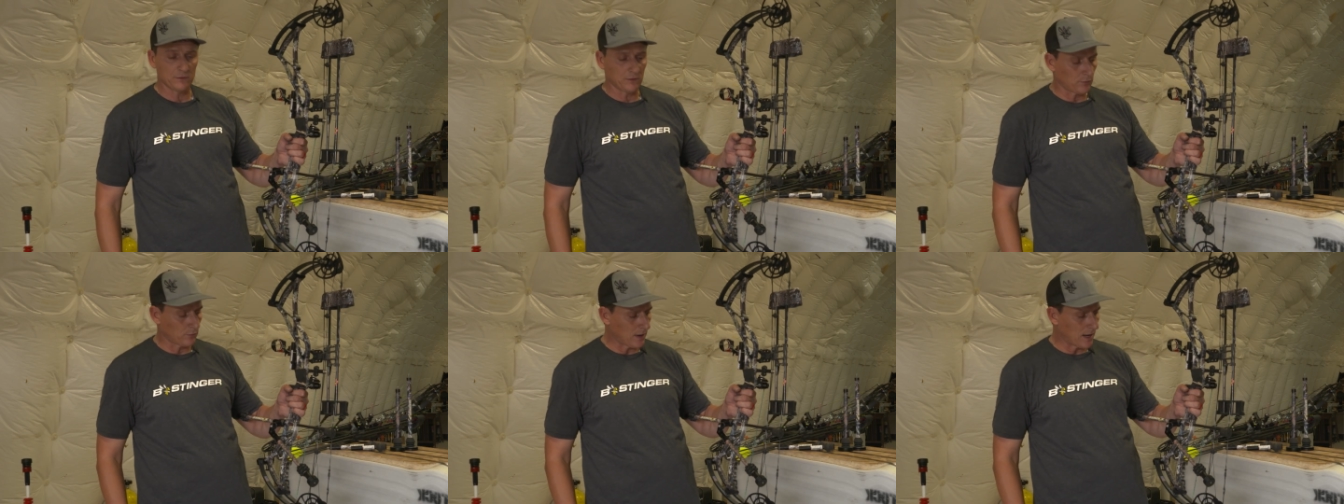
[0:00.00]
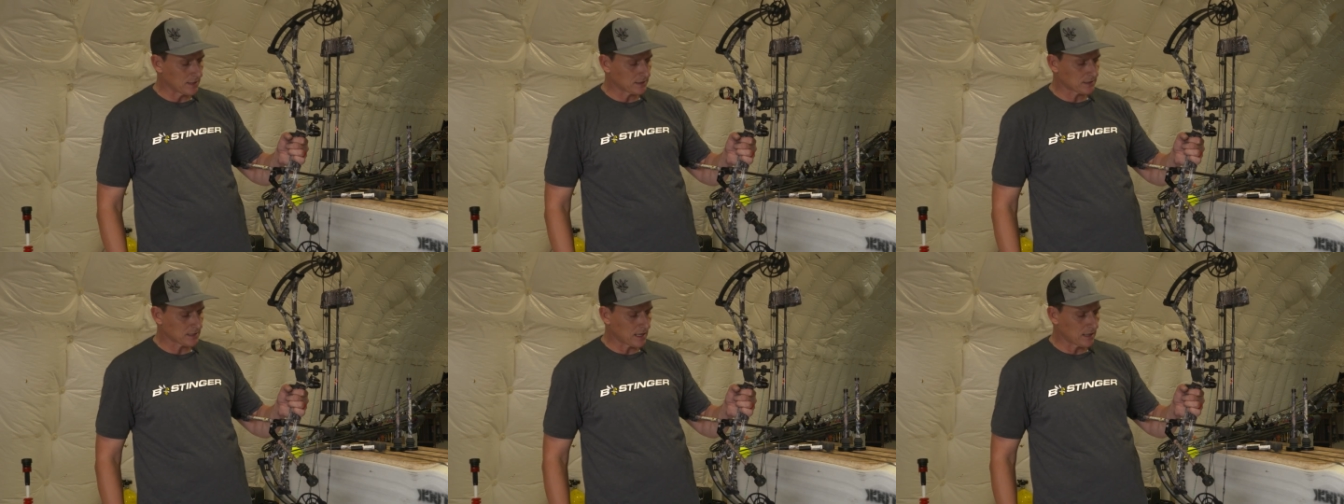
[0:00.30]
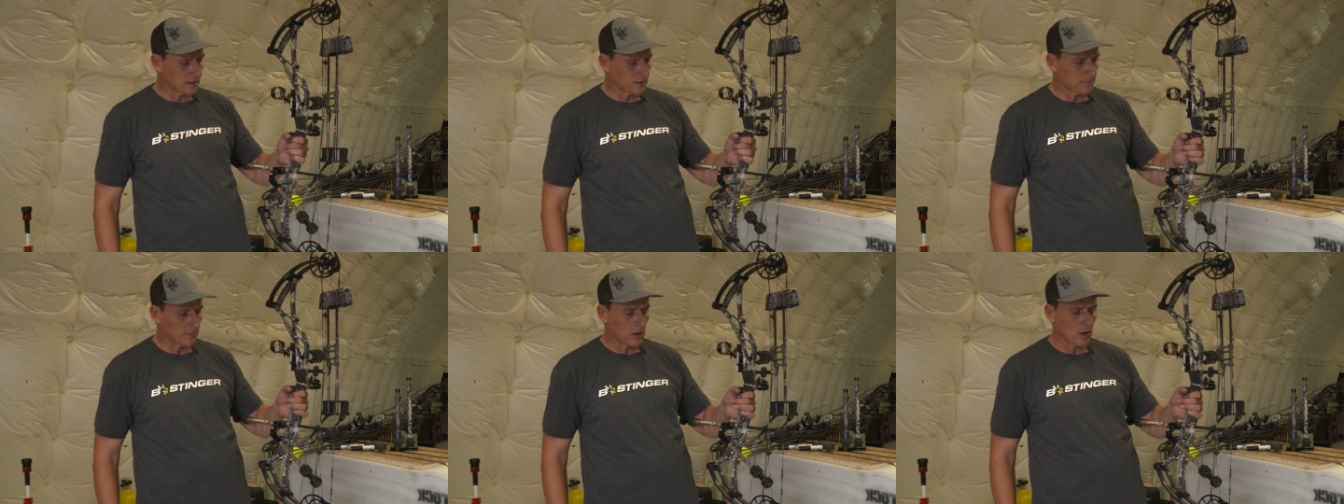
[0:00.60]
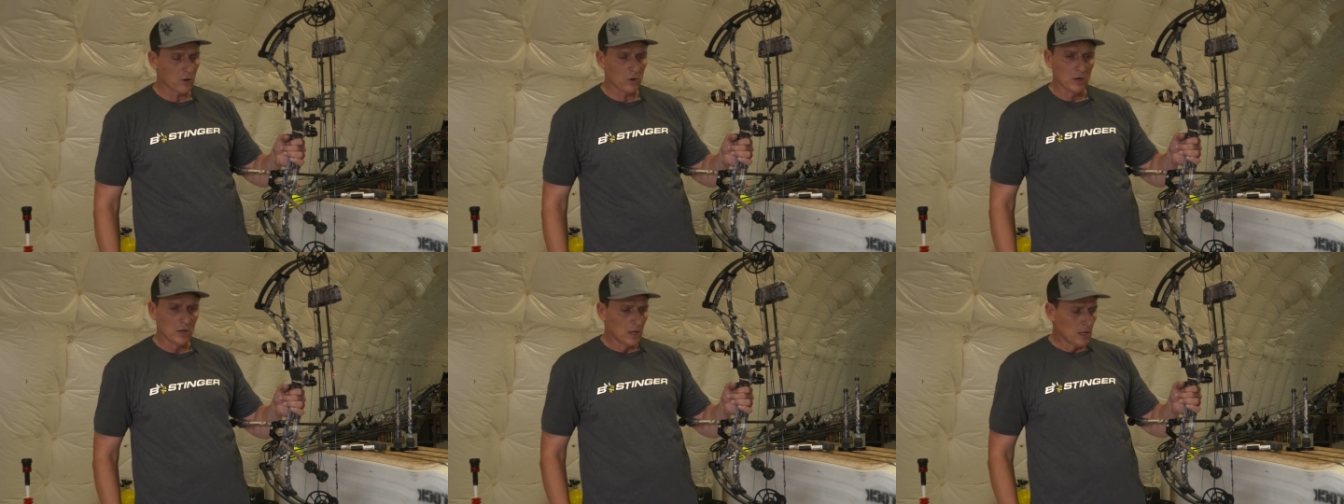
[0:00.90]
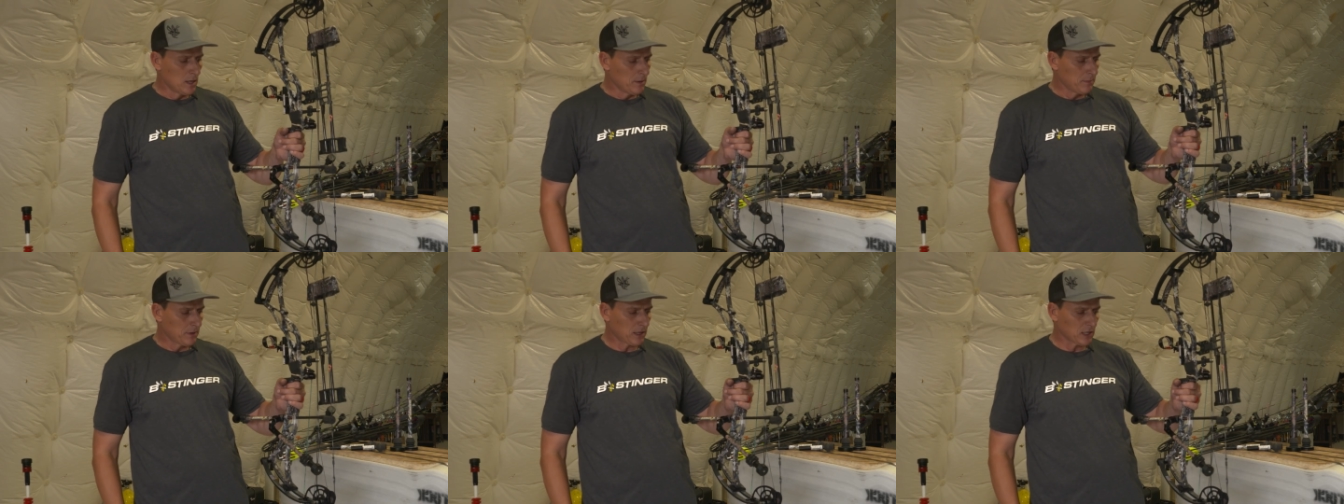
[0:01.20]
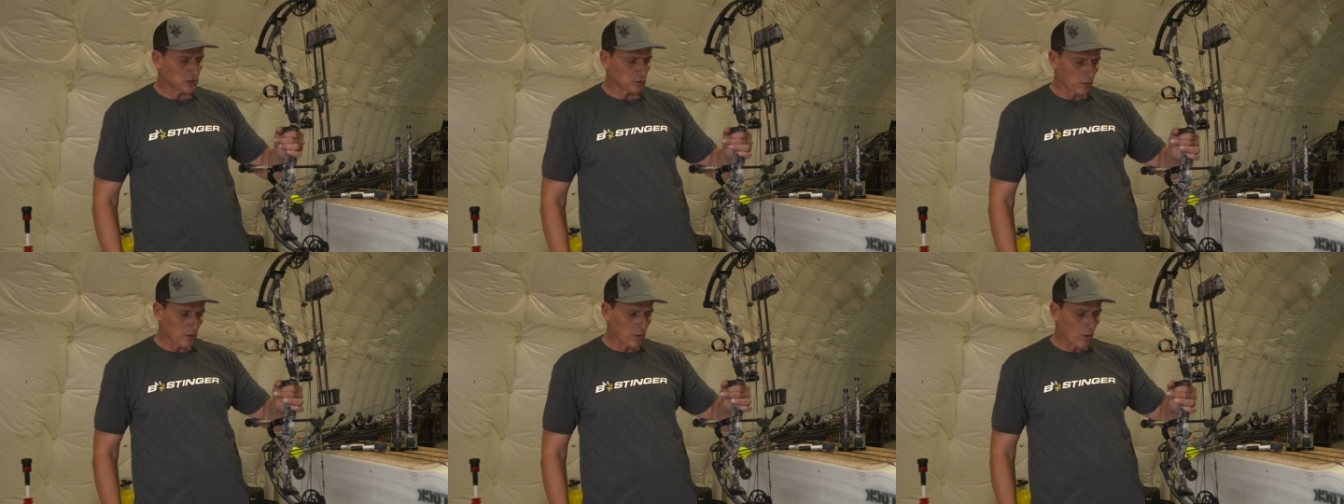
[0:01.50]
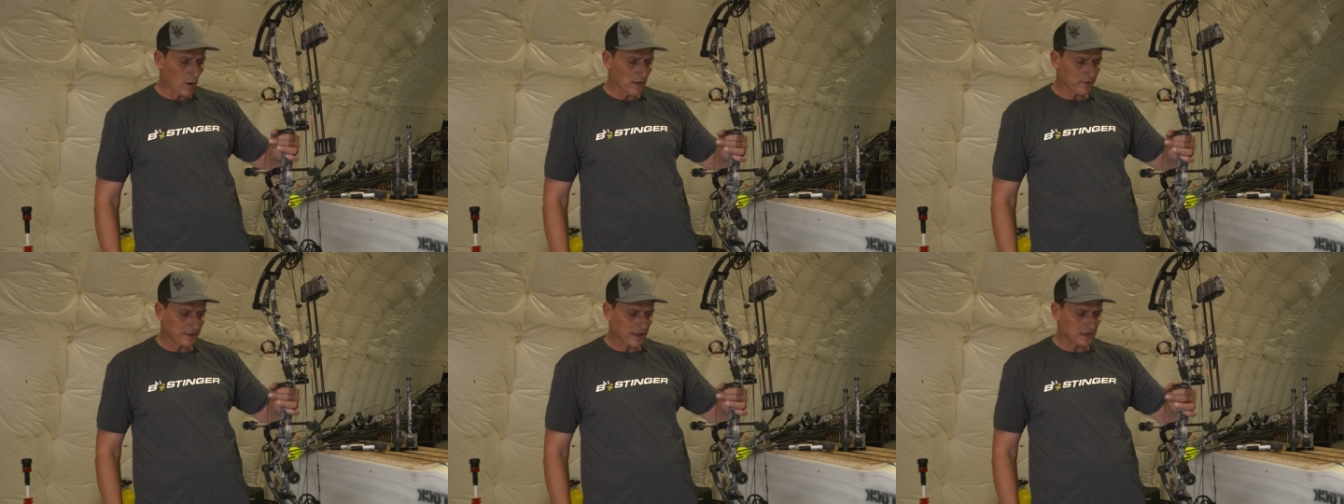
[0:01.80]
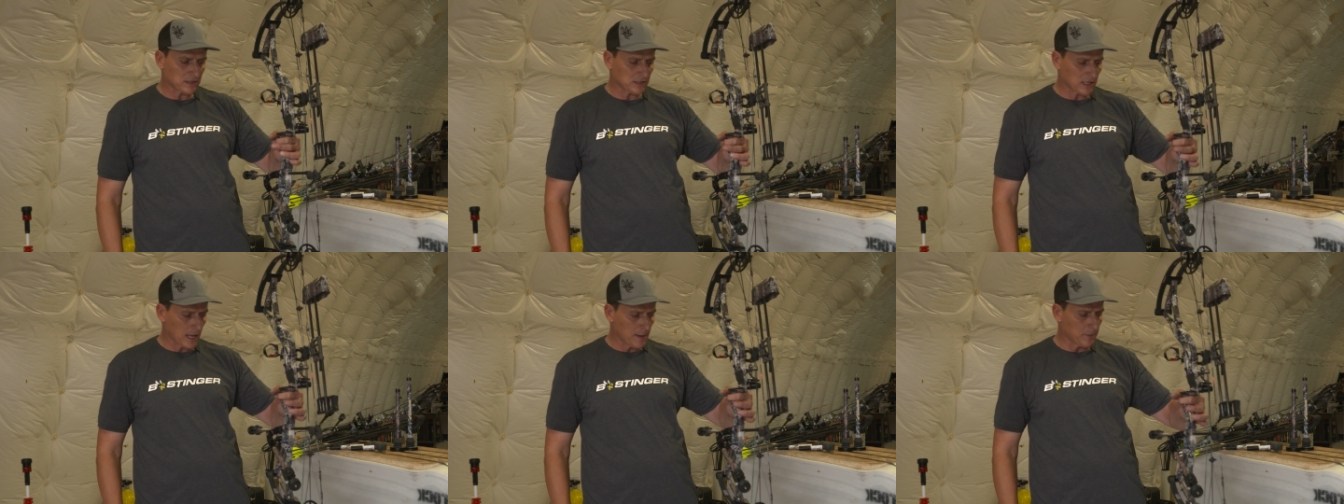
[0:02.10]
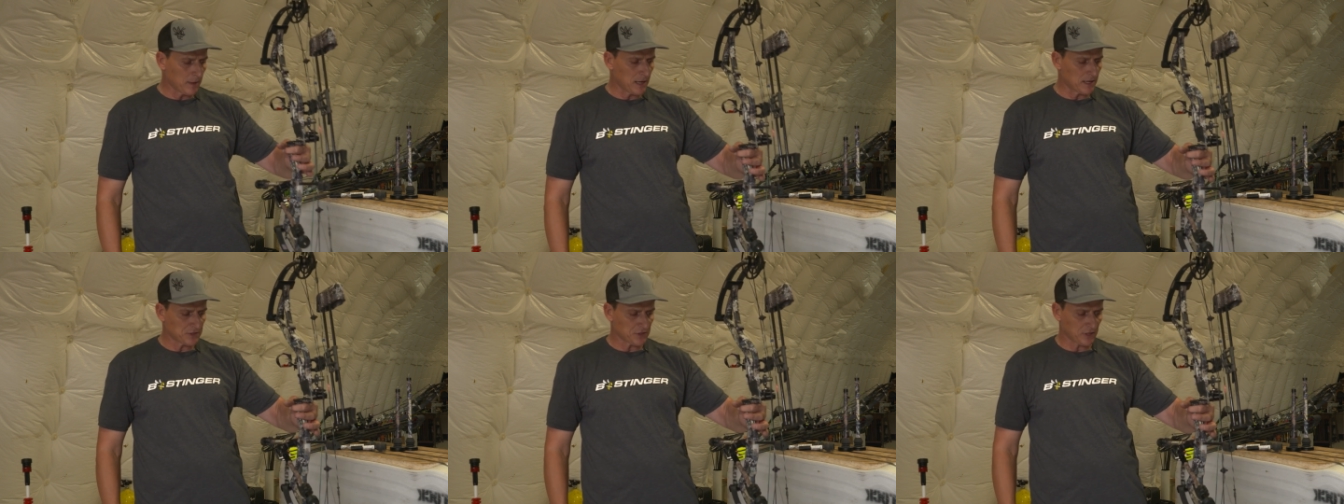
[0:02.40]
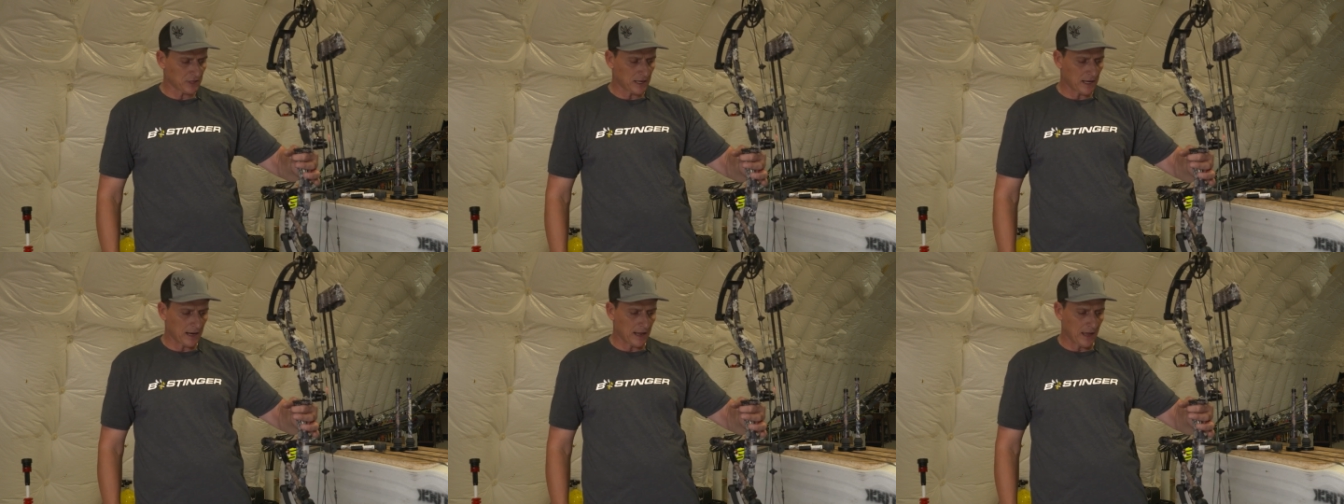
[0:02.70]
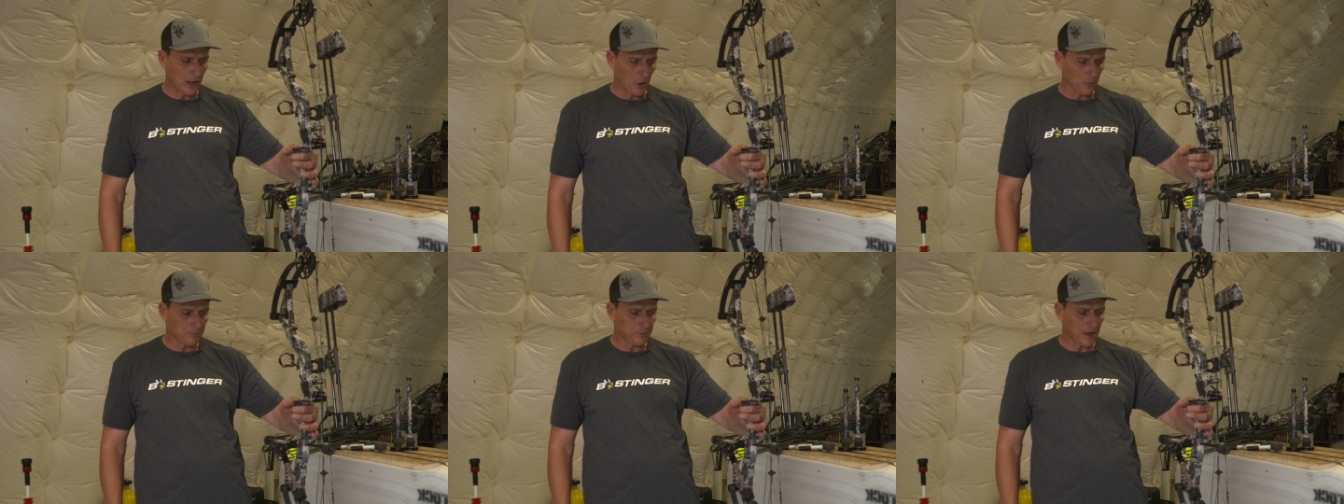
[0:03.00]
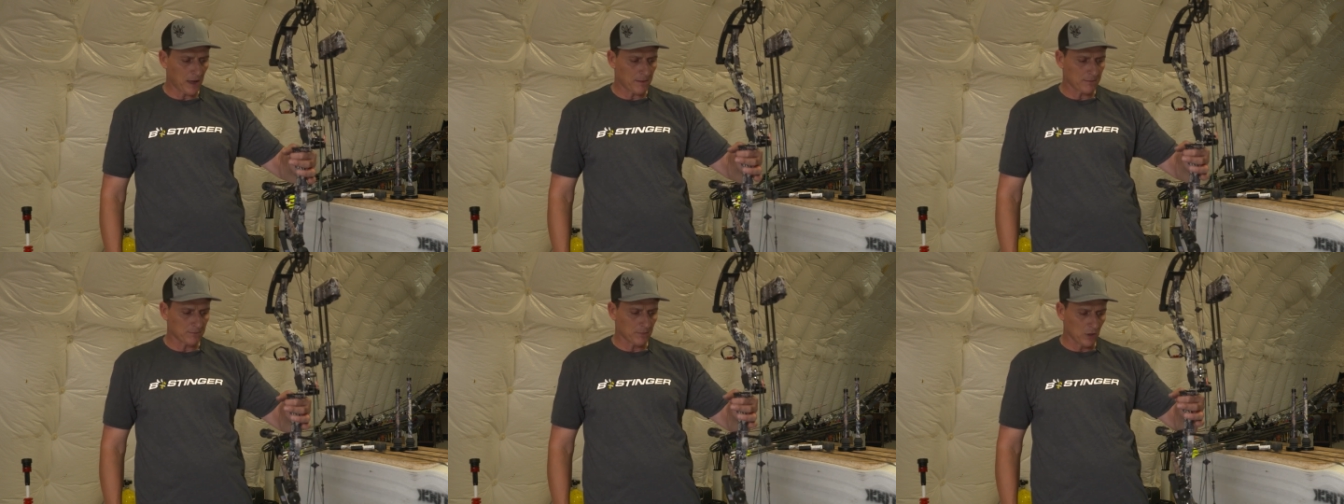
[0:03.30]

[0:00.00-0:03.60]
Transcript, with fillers: the right side of the bow because we want that stabilizer to kind of help that